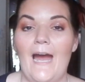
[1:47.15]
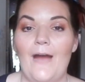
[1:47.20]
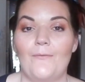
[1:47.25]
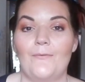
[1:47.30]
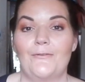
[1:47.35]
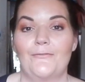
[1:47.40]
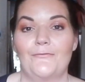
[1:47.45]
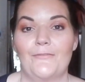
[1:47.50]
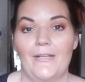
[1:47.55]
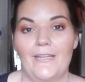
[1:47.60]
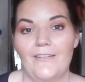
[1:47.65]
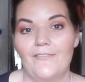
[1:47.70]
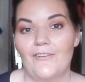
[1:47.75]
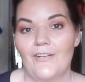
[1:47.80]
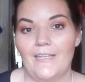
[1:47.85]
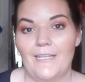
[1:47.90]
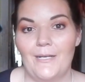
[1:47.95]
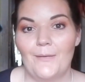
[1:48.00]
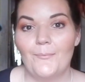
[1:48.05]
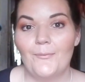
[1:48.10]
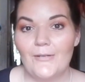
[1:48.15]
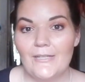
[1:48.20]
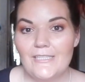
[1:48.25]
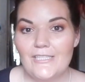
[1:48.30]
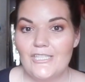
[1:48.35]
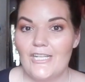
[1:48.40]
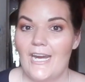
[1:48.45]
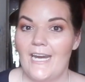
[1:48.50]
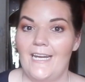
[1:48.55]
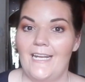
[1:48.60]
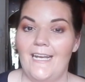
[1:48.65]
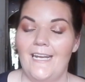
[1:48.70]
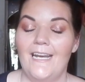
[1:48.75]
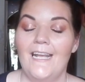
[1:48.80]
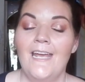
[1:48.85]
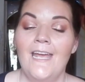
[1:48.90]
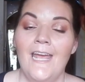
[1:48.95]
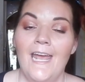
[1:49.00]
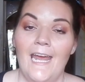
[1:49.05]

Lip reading: I would really, really appreciate it.